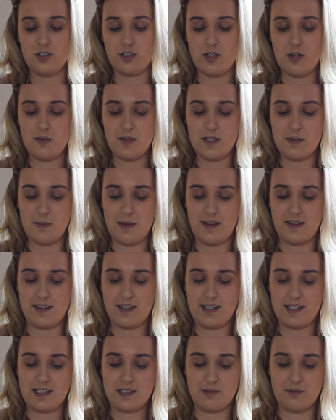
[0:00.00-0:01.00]
go and smell
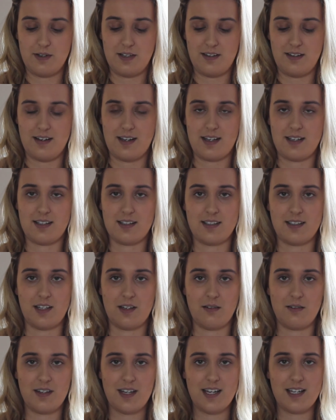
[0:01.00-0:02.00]
it. It's really nice.
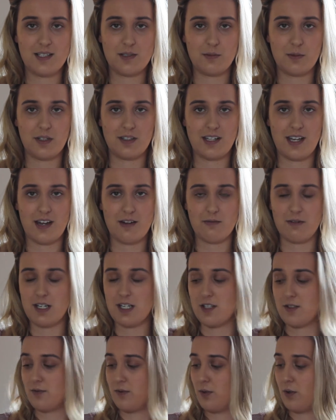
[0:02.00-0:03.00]
So that is one that I
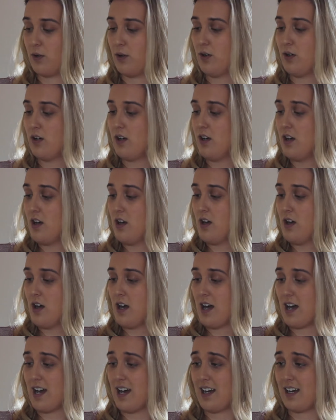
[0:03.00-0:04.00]
reach for.
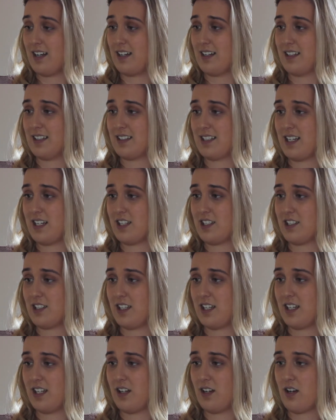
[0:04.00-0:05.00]
And it's
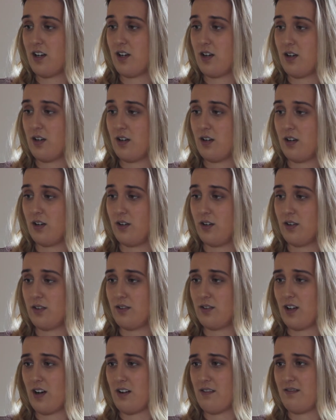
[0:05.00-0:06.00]
actually, although
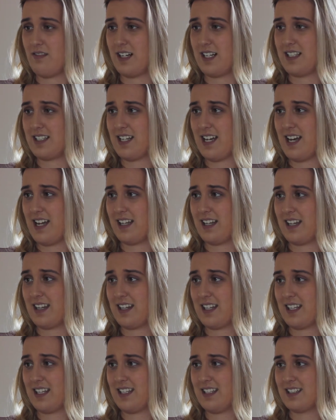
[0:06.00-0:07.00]
you can't really tell, I
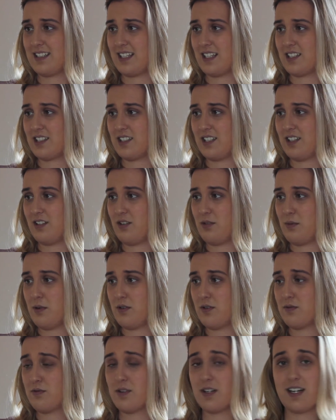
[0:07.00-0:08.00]
think it's actually
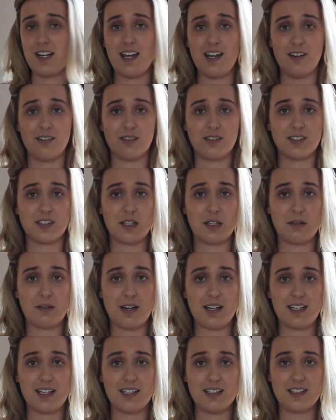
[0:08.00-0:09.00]
almost running out, so
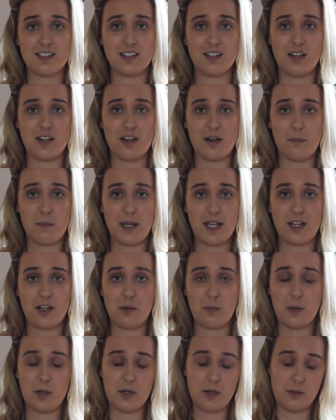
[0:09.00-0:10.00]
I need to pick
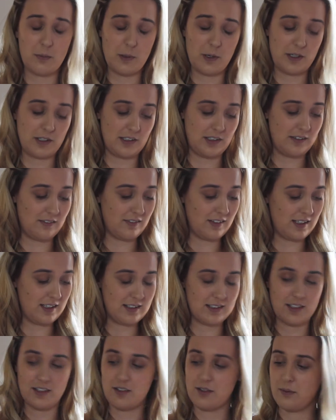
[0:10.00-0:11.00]
up a new bottle of
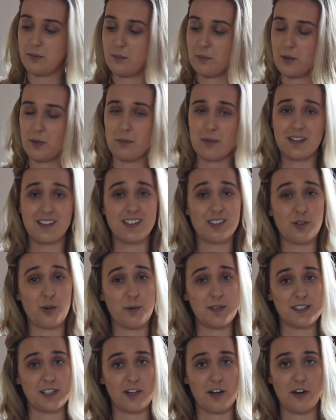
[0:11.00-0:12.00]
this at some point because it's
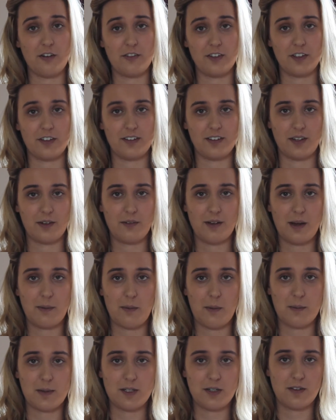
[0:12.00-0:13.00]
always on offer, so I'll
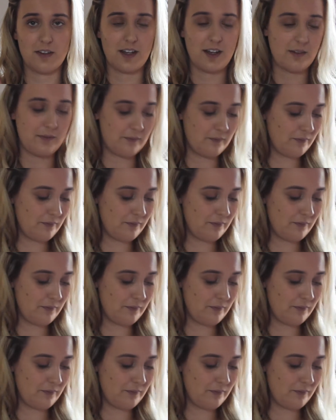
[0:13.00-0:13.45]
probably do that.